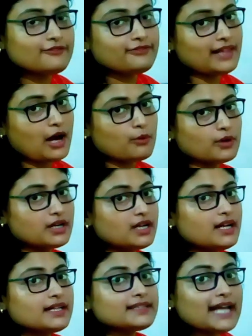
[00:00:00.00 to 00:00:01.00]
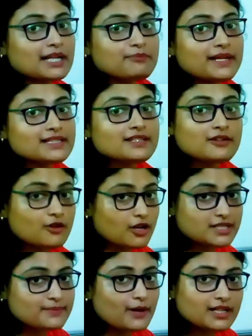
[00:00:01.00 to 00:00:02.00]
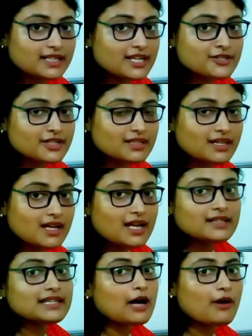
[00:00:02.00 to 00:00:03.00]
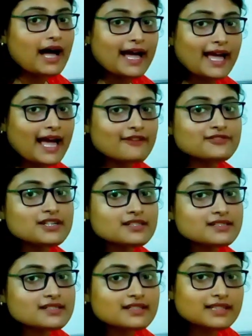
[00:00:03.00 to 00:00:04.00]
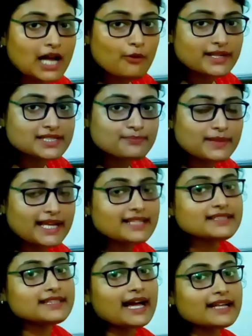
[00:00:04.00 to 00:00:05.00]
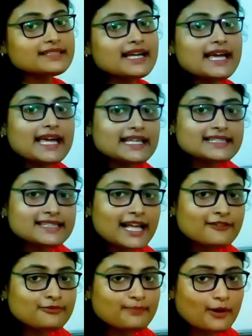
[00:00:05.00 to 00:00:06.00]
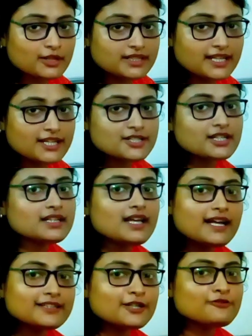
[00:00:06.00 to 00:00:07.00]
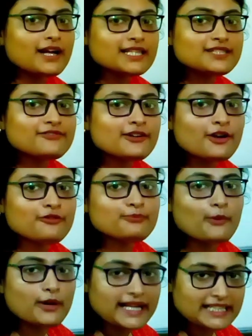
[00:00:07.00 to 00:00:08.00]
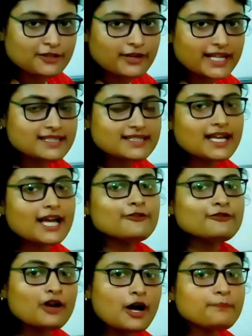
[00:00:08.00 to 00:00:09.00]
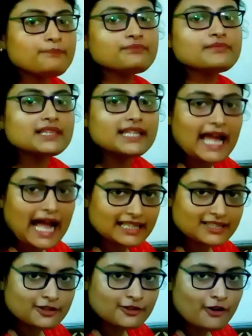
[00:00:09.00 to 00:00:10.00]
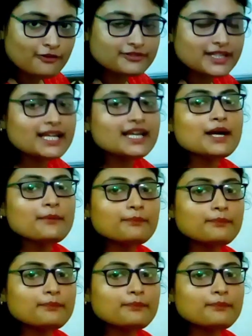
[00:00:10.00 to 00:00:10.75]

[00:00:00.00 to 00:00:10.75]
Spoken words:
flower. That means cross-pollination. Now I have just now explained that in self-pollination, the transfer of pollen grains from the anther of the